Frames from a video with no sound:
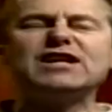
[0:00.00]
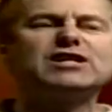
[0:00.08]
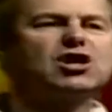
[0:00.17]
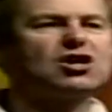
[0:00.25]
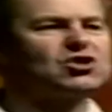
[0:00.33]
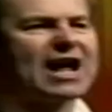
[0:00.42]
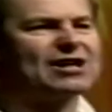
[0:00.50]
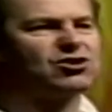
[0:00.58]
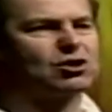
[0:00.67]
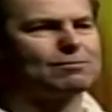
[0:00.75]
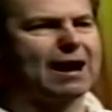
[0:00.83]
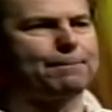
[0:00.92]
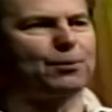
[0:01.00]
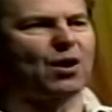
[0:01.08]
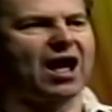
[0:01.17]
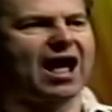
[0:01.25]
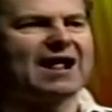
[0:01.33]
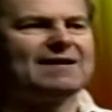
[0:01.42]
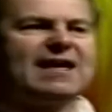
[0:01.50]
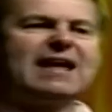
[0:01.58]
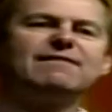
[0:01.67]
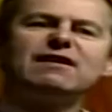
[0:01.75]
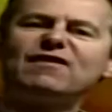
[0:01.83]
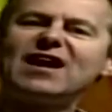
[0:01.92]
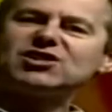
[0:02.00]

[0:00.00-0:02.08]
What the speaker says: doesn't answer my prayer, even if I